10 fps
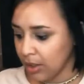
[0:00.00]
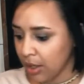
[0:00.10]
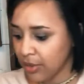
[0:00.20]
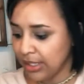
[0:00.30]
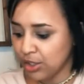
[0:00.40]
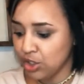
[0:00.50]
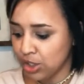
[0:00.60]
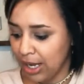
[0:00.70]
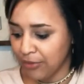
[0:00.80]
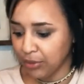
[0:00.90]
Okay, so you
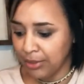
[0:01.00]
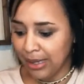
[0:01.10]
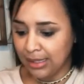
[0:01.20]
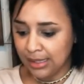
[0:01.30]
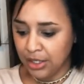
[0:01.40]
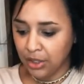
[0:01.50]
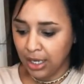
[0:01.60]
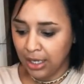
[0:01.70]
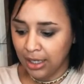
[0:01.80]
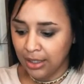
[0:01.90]
should have 3 buttons in your
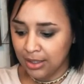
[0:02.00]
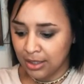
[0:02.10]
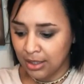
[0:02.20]
kit.